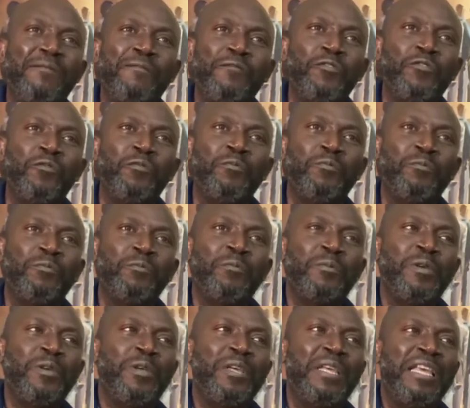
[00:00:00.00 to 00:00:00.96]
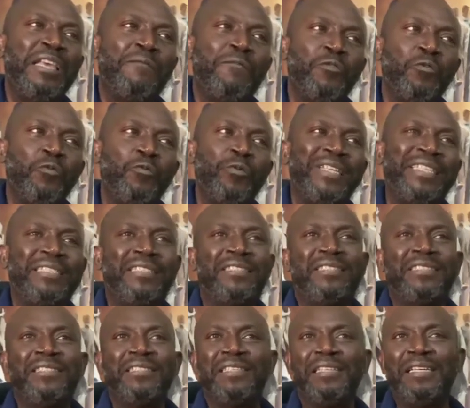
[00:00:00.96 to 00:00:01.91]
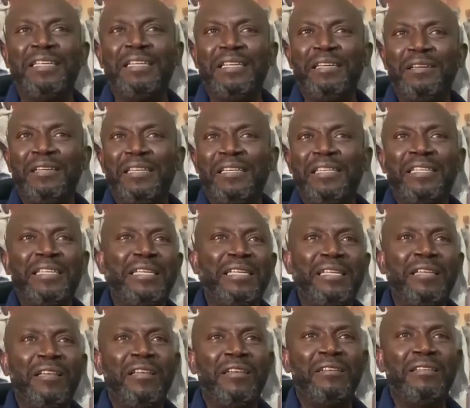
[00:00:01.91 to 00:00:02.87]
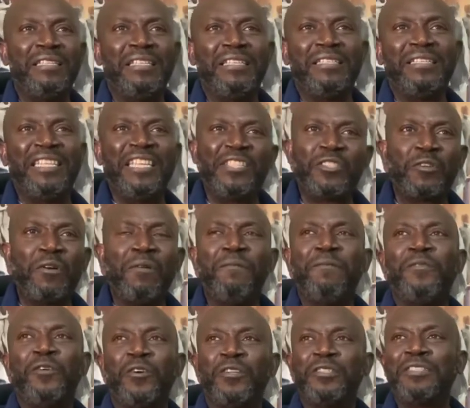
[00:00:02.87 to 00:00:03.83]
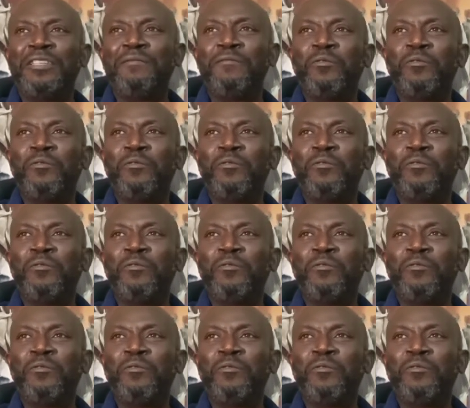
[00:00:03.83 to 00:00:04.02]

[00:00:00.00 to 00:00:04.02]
even with the discomforts,